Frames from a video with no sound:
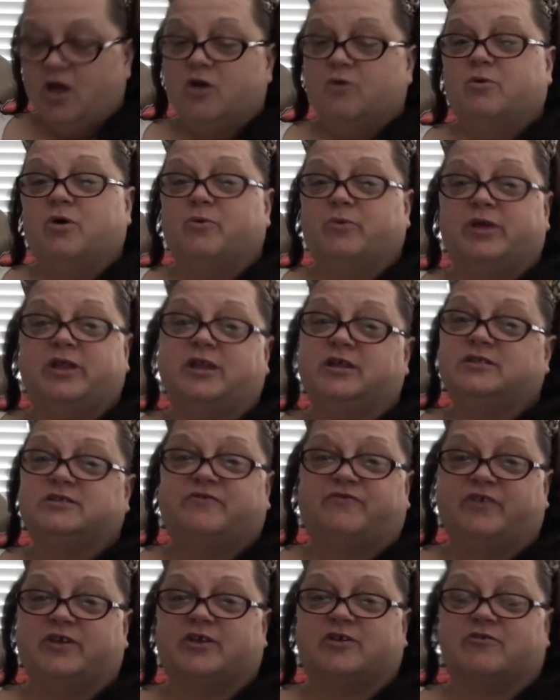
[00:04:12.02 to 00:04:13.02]
Well, we need
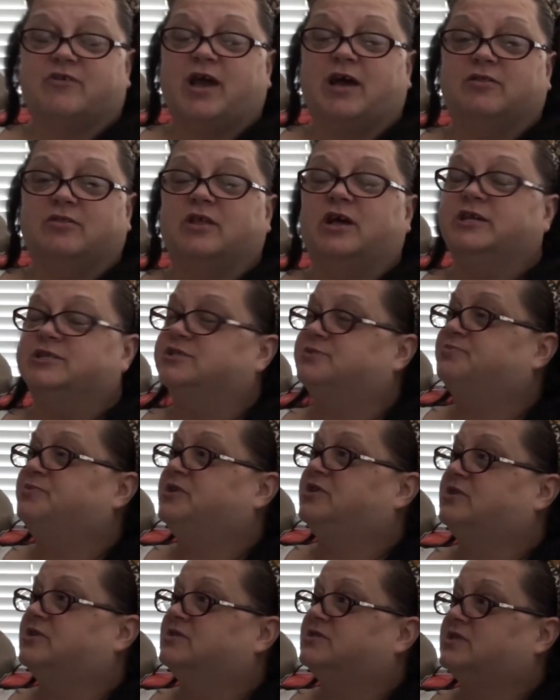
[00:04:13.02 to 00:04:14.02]
to figure out lunch
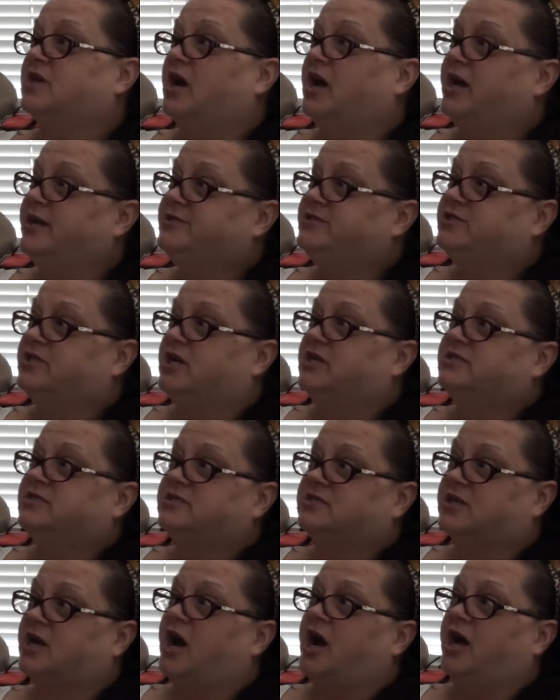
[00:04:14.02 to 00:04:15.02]
because I
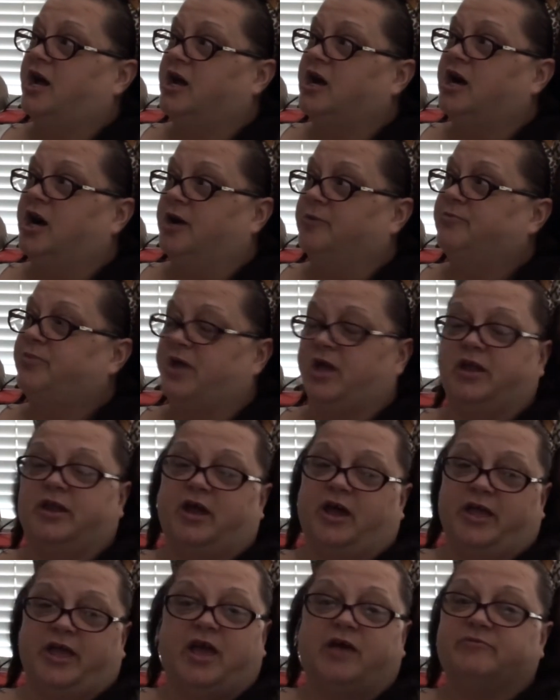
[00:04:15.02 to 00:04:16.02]
just got up and
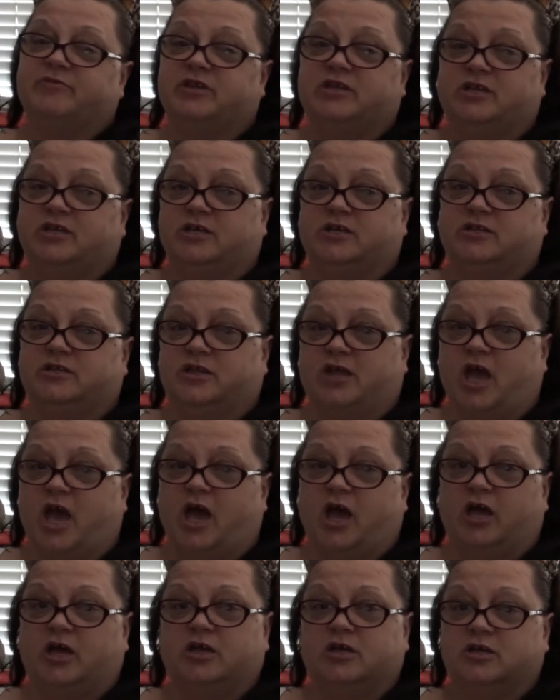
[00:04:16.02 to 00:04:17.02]
I haven't eaten
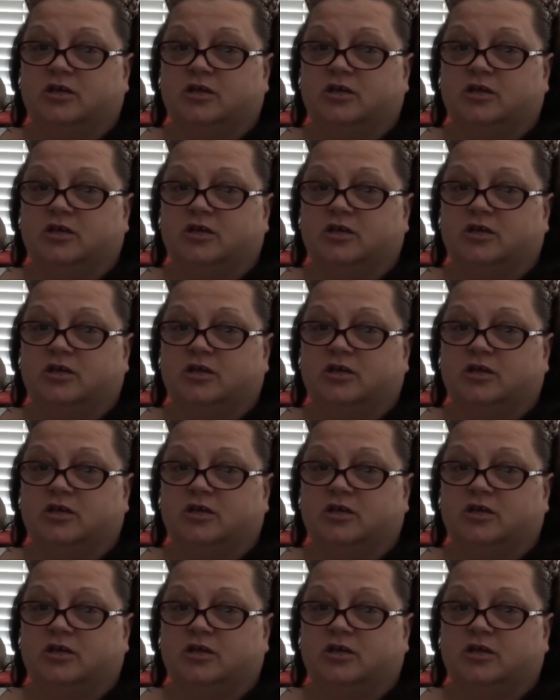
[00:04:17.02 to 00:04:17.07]
yet.